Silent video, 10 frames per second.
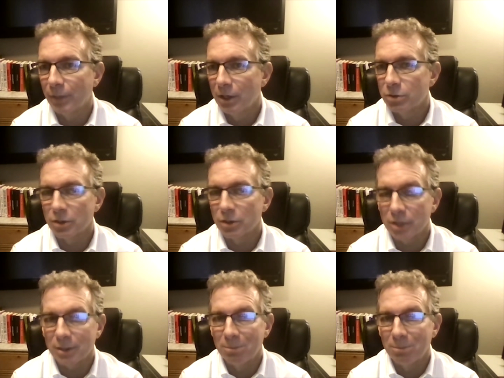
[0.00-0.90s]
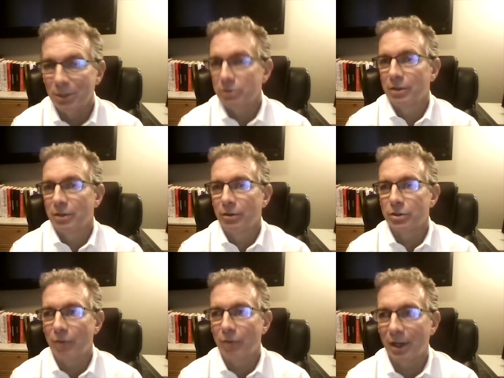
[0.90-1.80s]
So I essentially built the
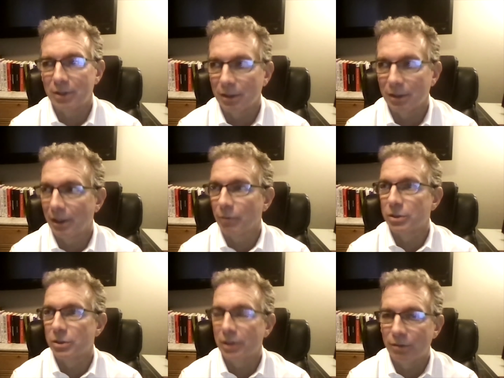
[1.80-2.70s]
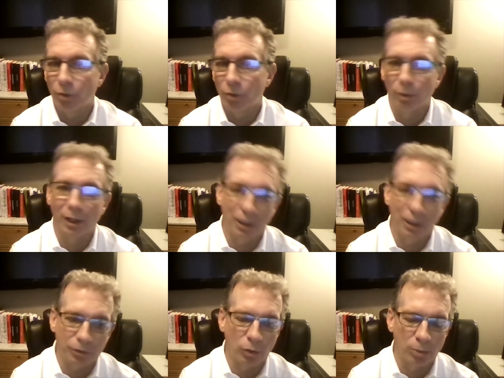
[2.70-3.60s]
strategy that I was looking for when I
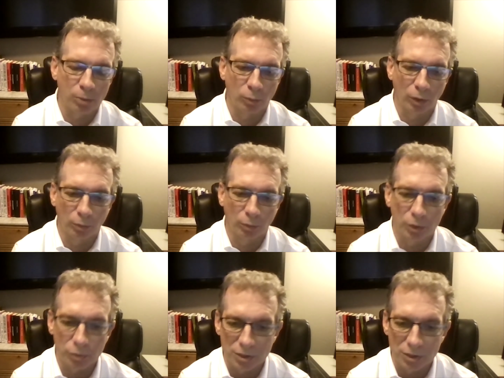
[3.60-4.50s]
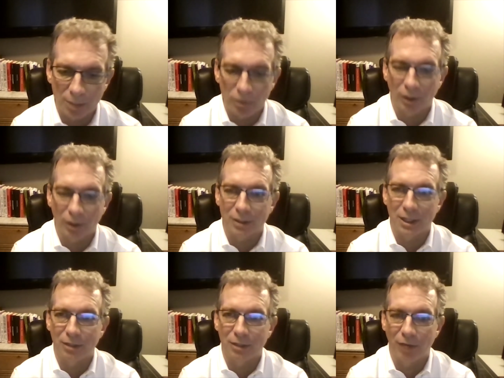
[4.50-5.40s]
left the corporate world, which was something that could
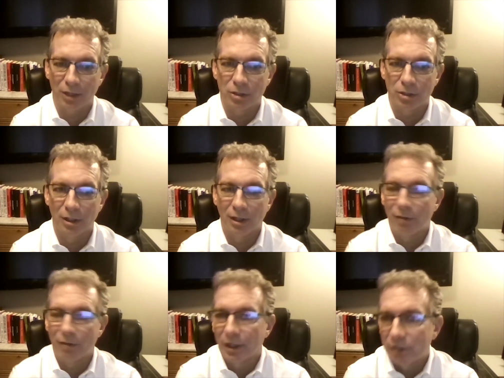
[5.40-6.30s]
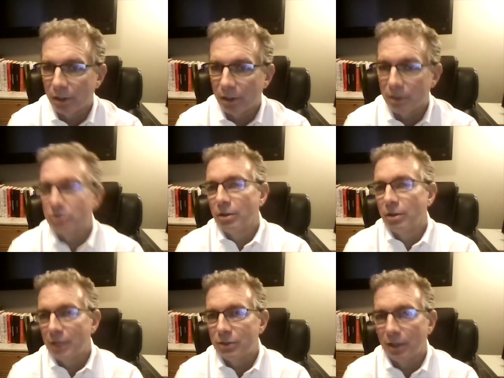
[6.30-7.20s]
take advantage of volatility, because
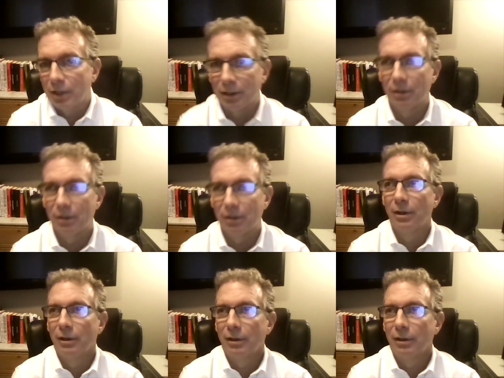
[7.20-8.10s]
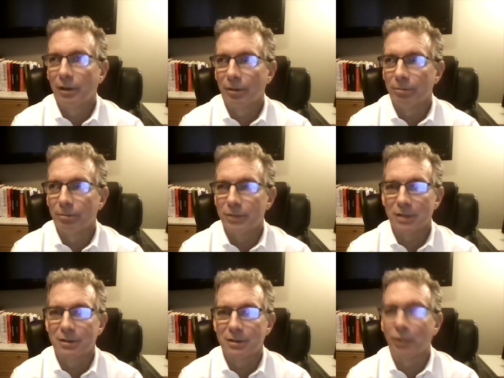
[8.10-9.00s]
day trading
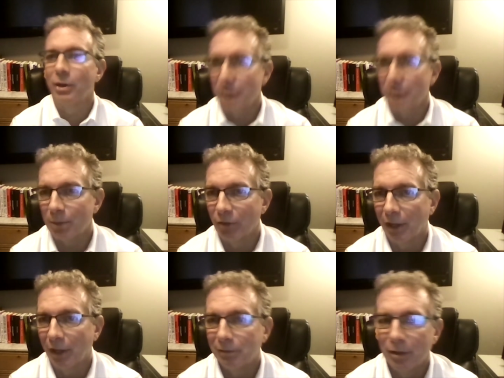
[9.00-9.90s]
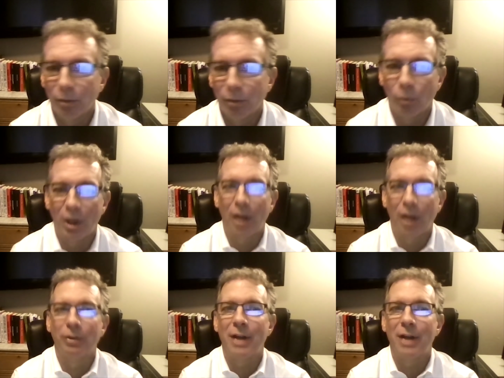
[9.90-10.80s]
does a great job of that,
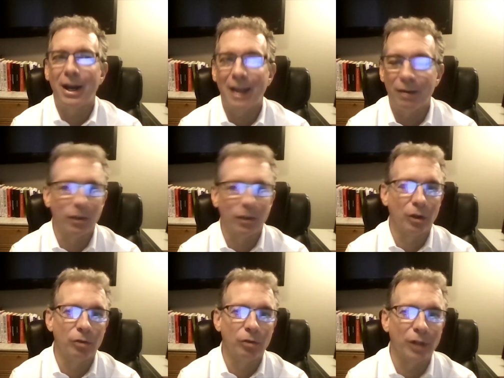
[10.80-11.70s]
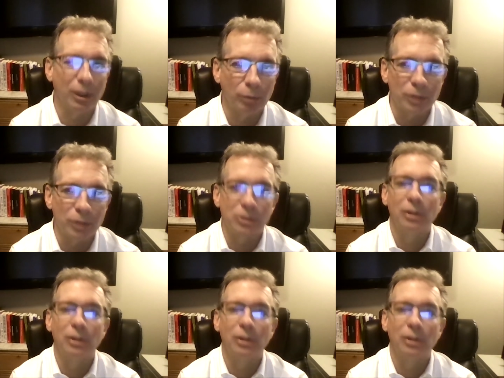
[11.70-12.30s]
while not having the overnight risk